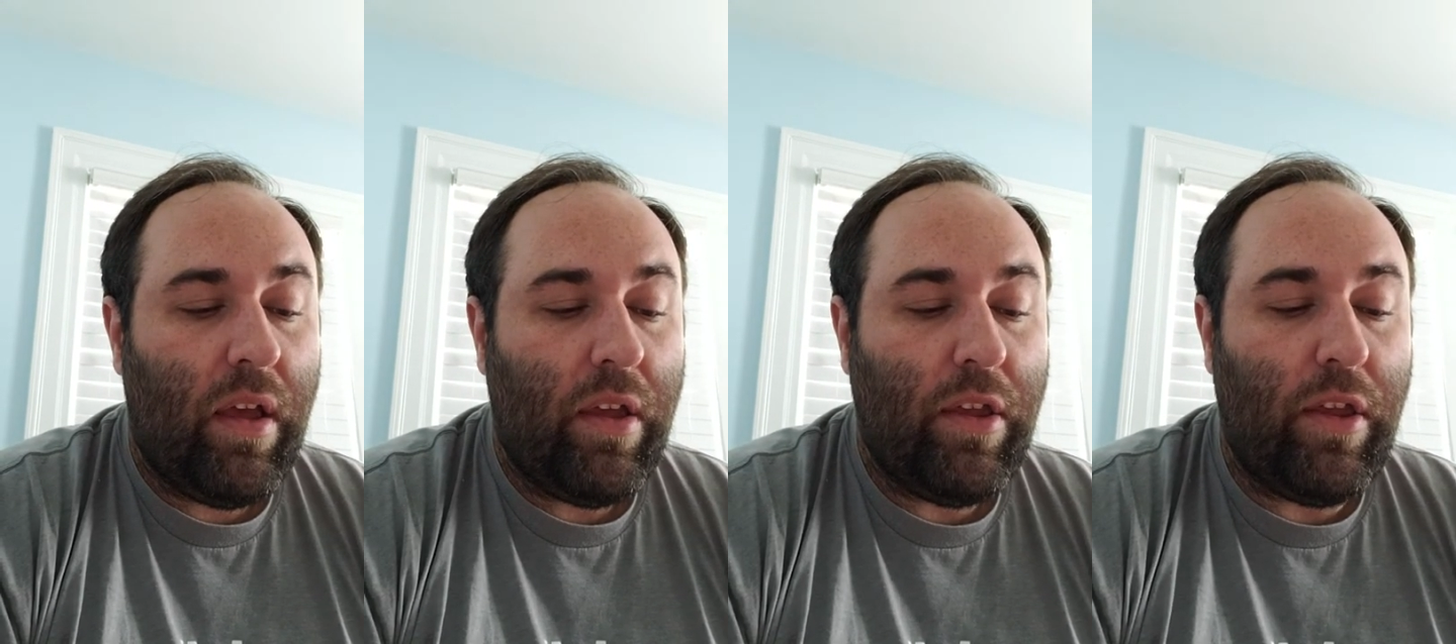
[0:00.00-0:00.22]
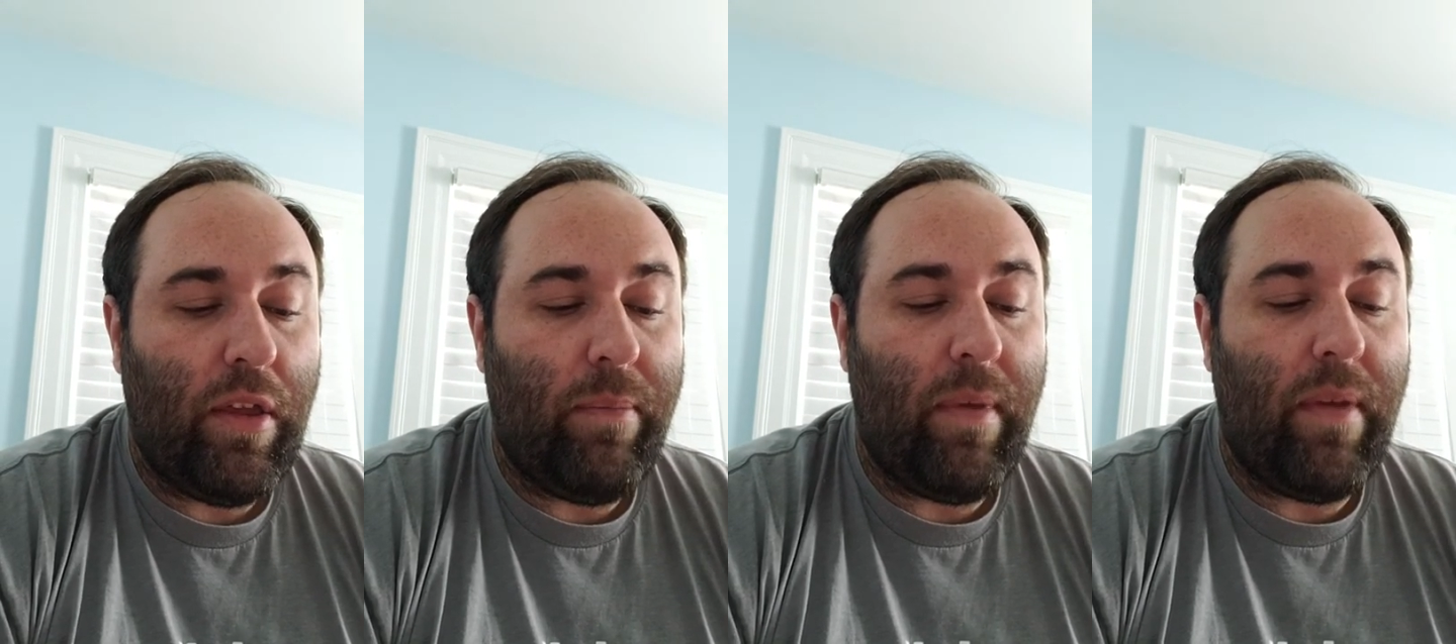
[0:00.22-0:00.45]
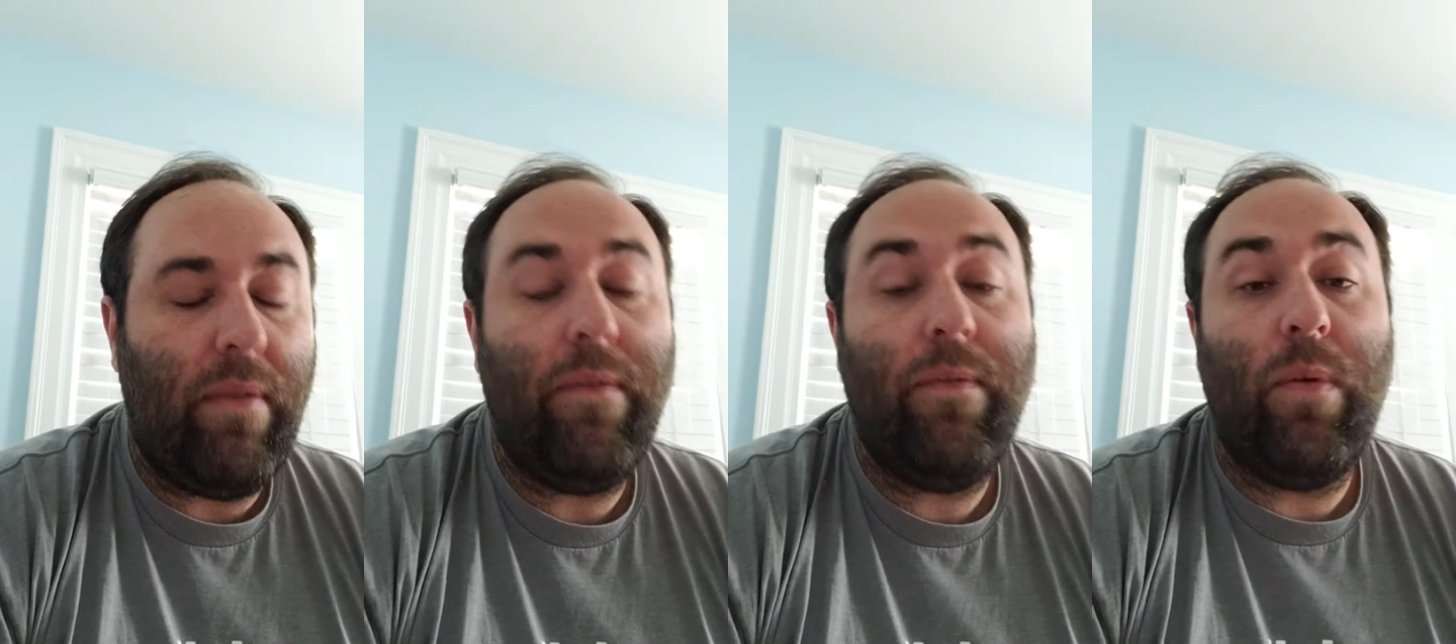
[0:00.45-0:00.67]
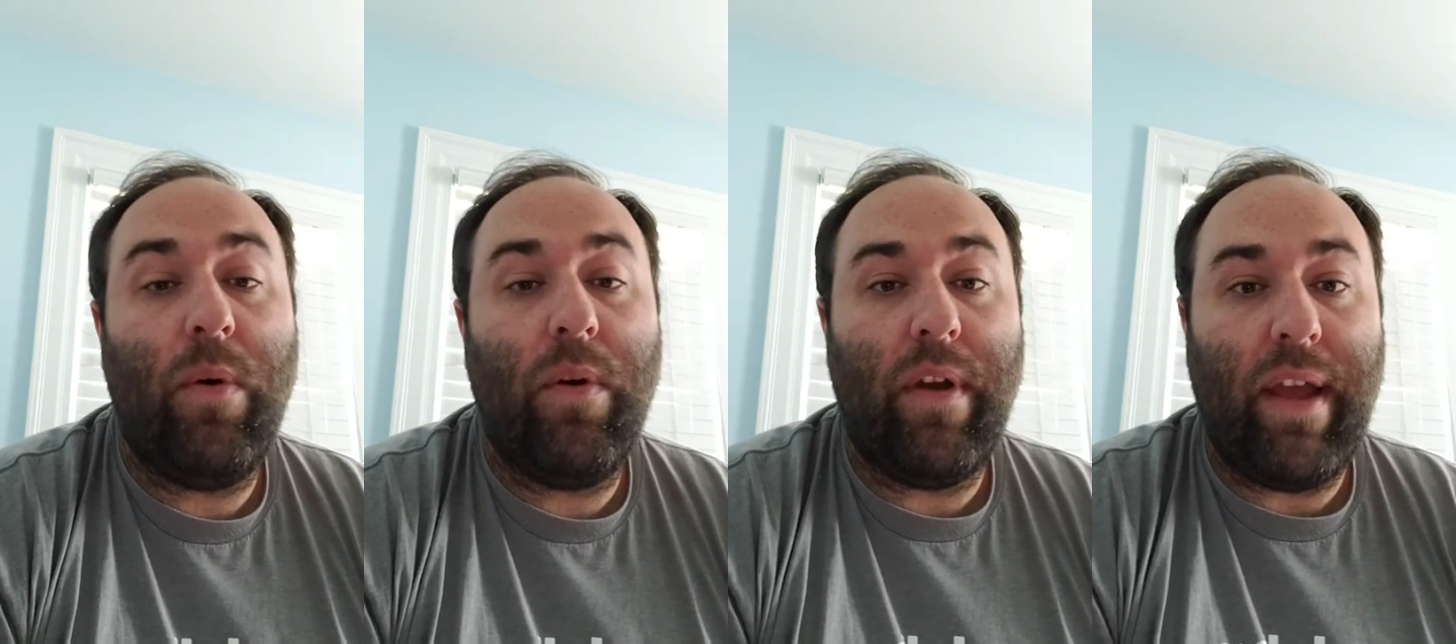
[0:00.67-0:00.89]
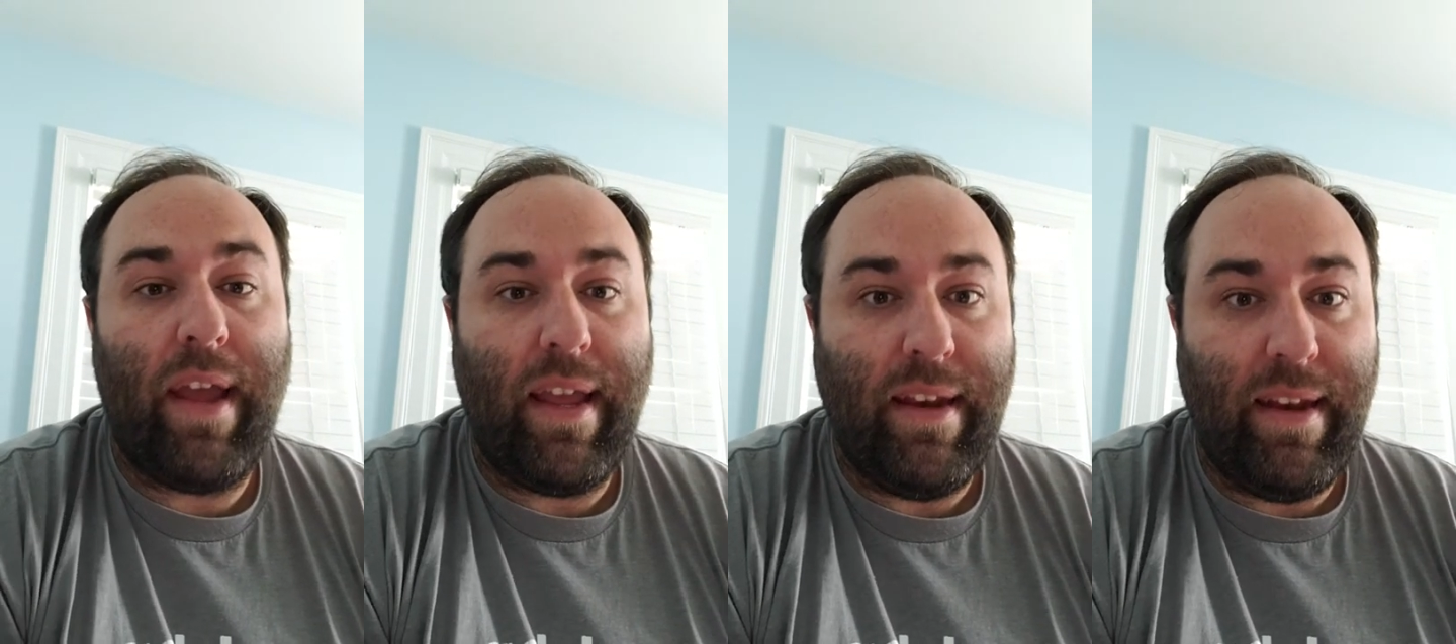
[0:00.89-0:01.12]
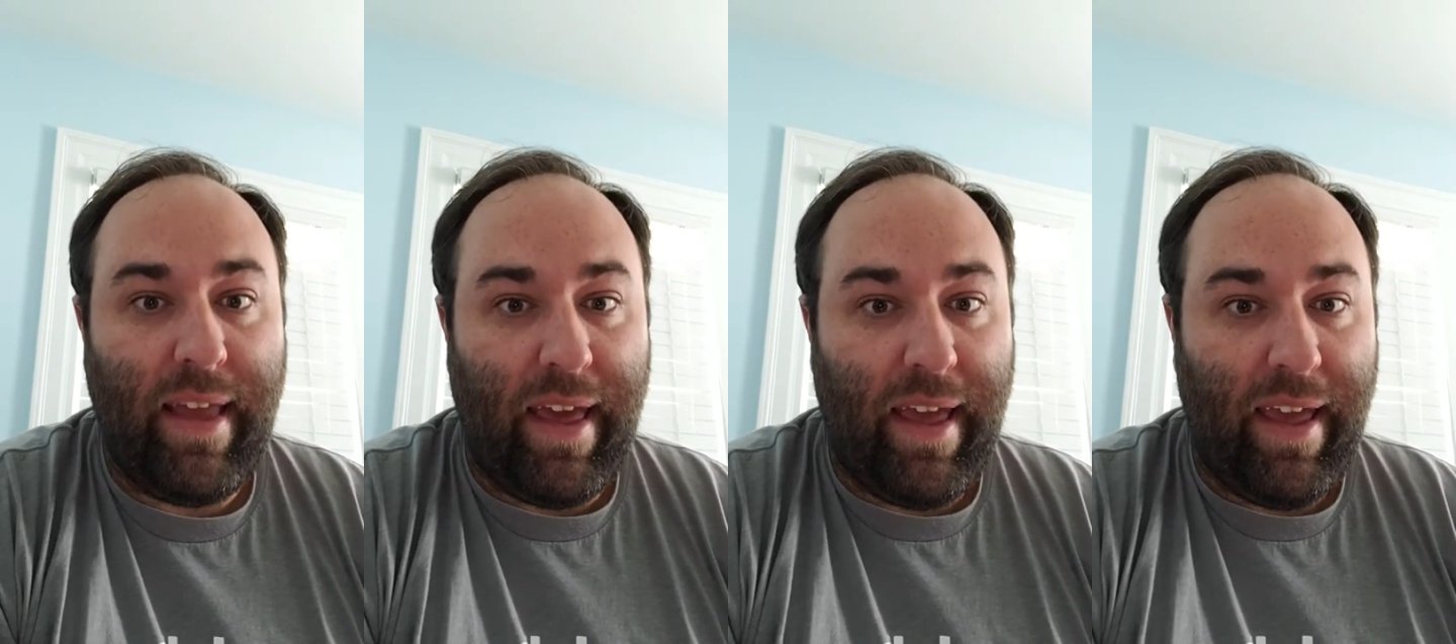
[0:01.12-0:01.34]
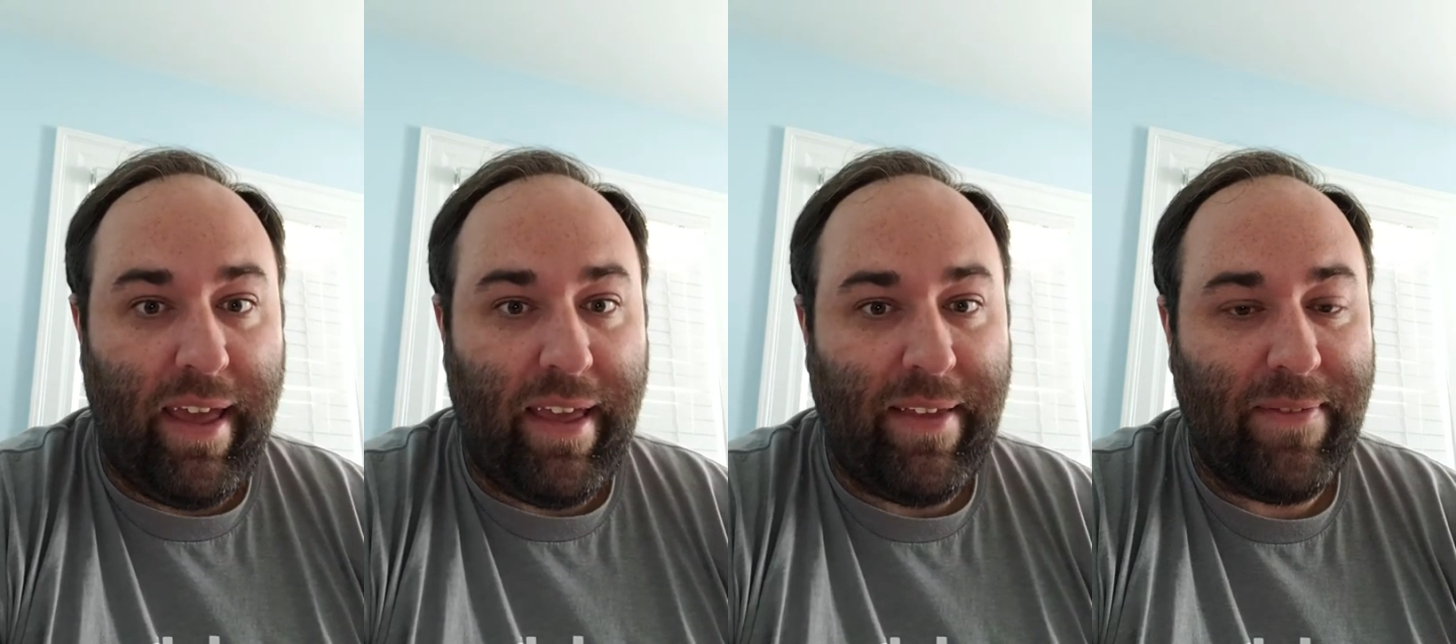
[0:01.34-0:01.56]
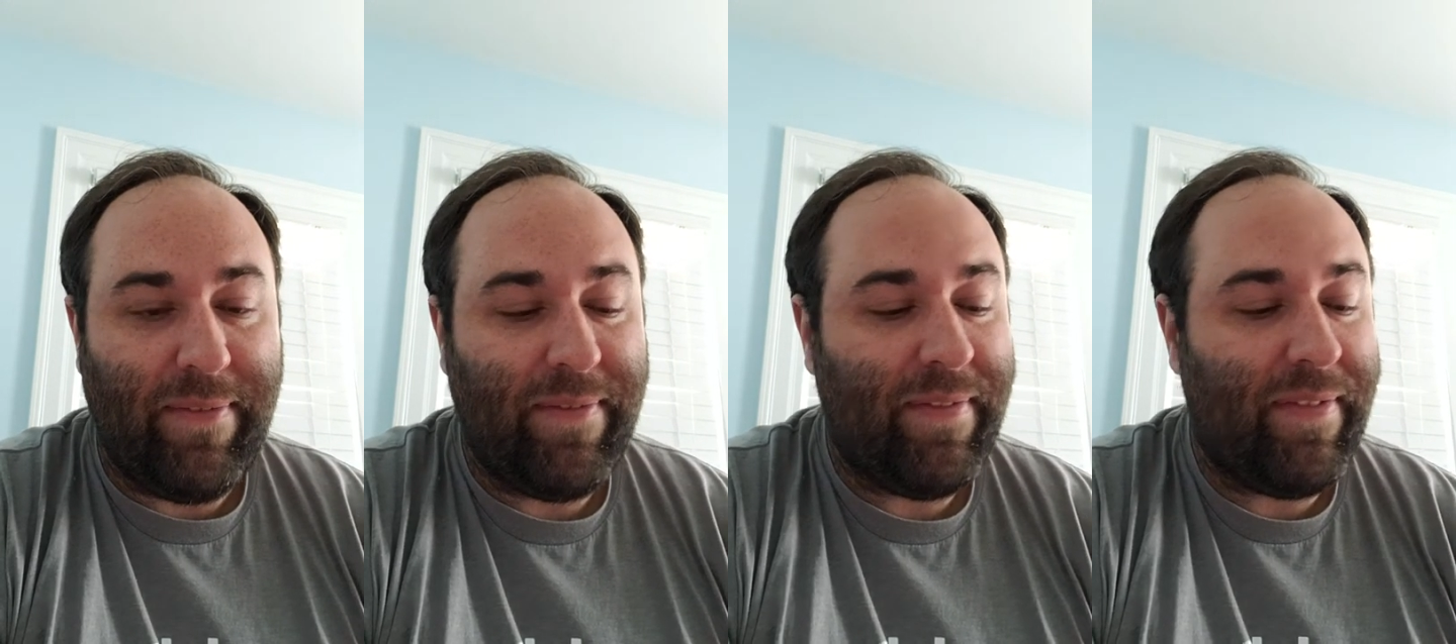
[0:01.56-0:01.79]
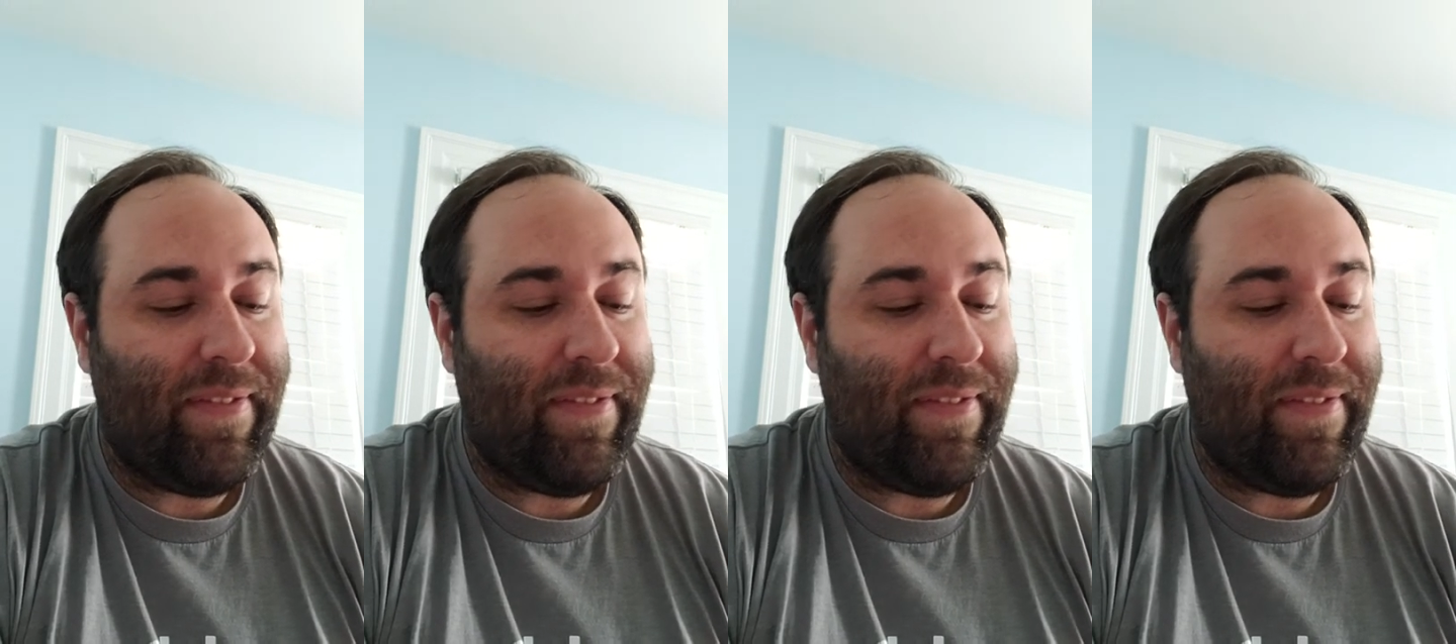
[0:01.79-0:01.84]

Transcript: Human for a Day.